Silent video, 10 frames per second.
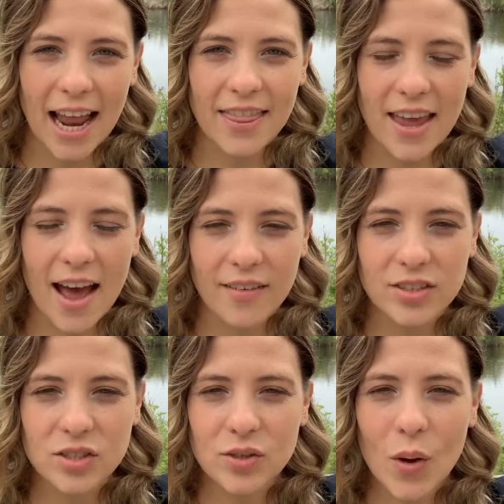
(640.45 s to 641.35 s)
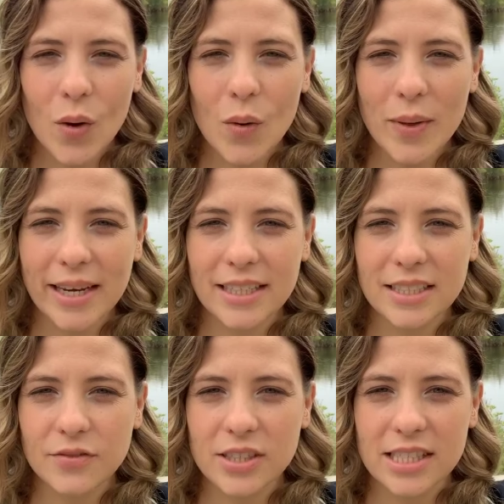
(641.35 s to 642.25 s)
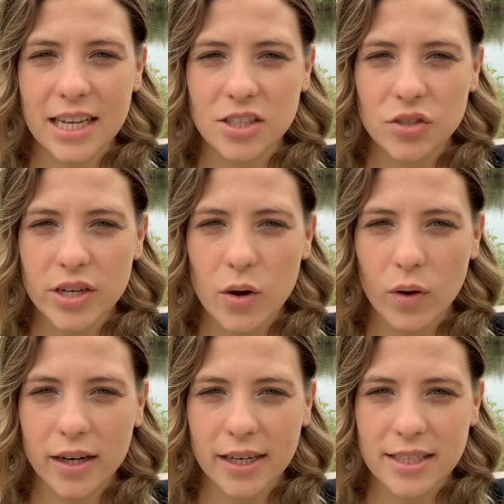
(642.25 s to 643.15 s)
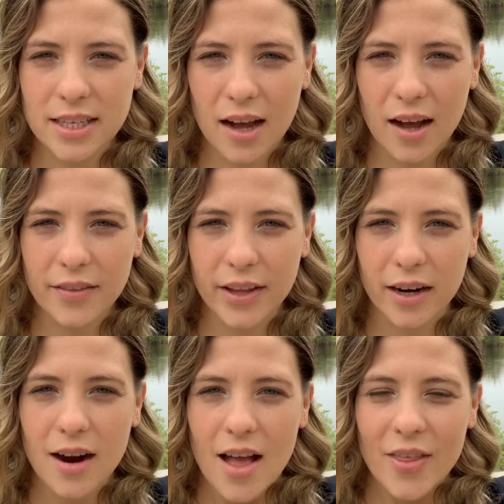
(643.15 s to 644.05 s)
and they have so many different sensory organs on there.